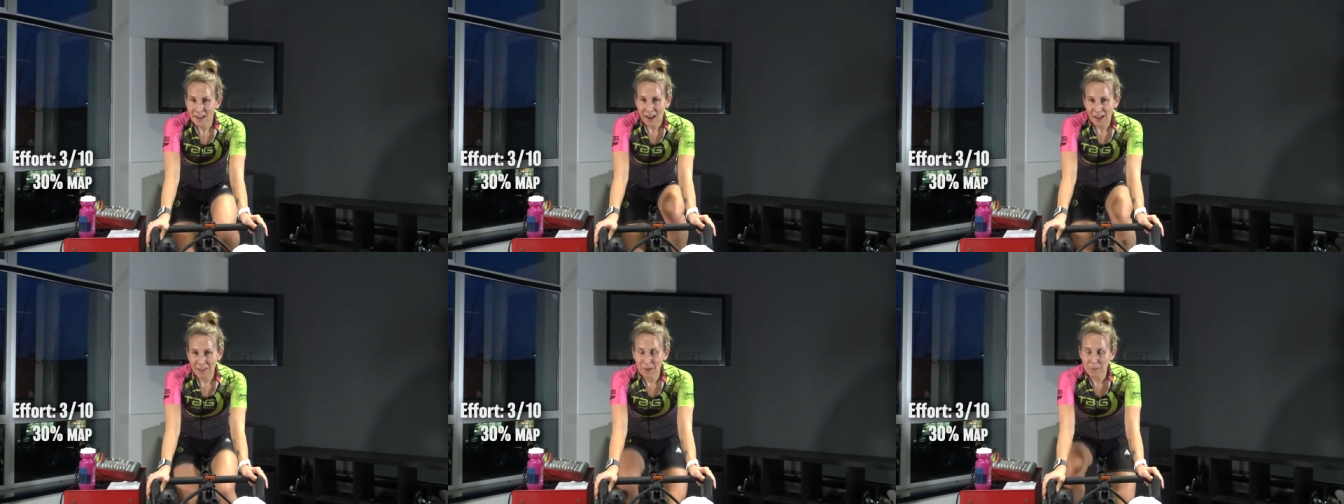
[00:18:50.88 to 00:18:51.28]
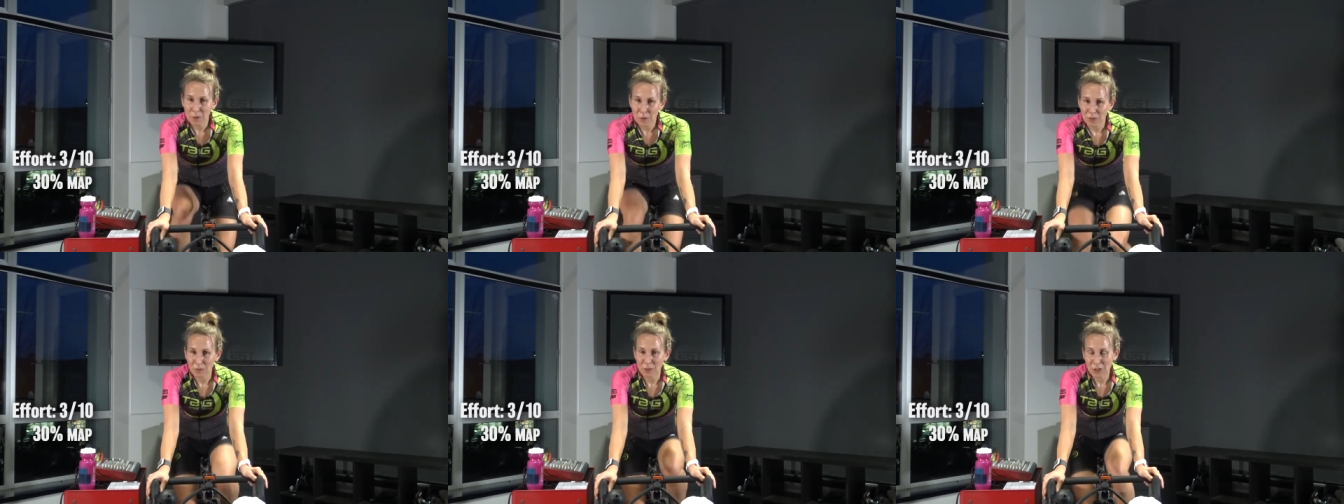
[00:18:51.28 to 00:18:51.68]
I think
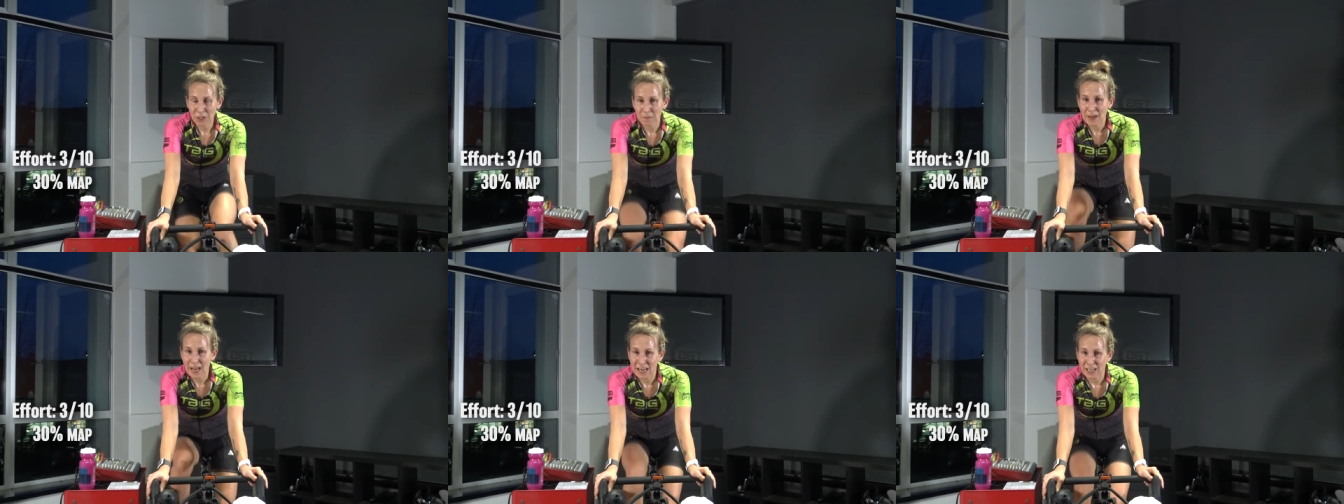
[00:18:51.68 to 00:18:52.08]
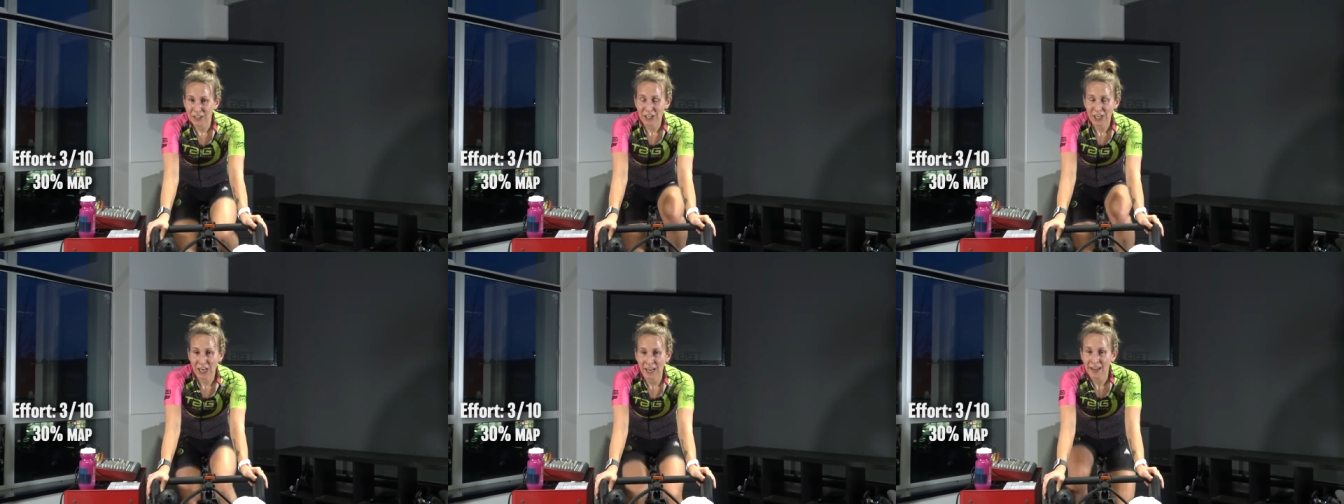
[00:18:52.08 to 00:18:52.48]
most of you can
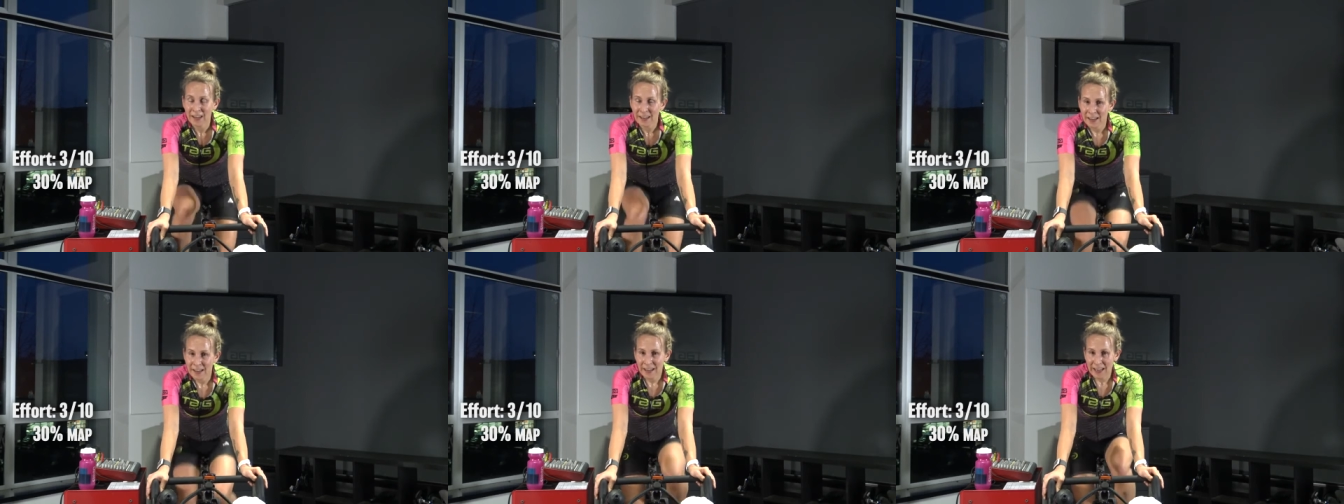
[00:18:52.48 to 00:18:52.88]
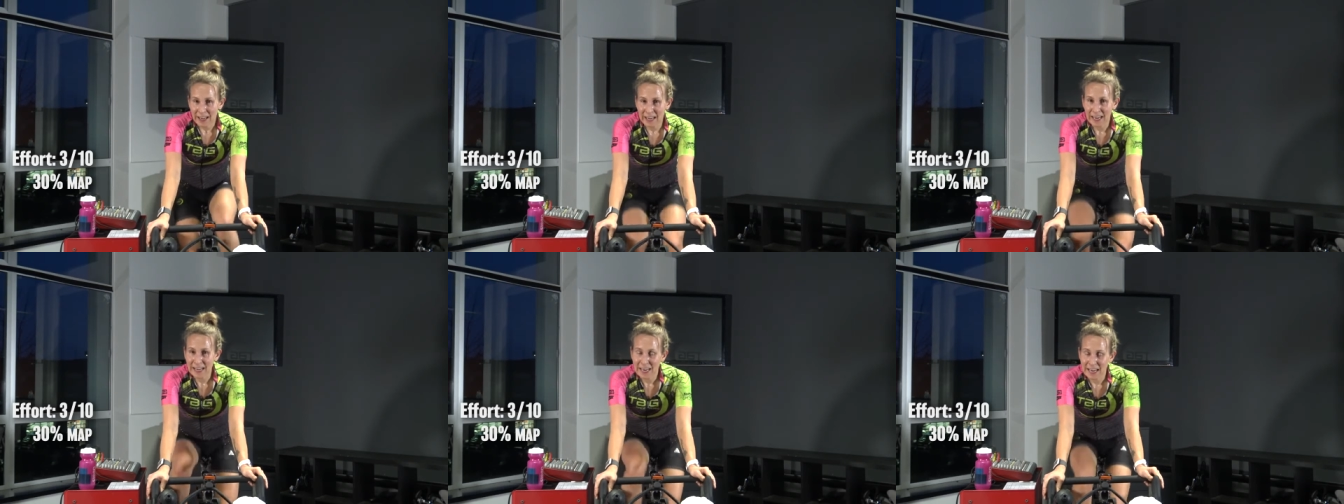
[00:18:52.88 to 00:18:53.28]
manage
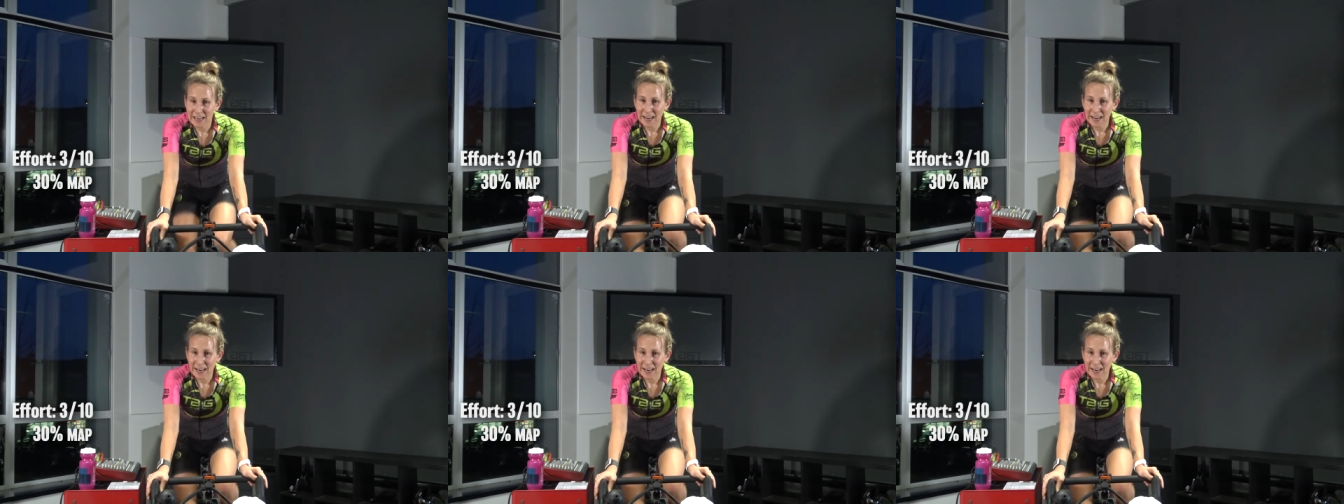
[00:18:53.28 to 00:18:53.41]
8,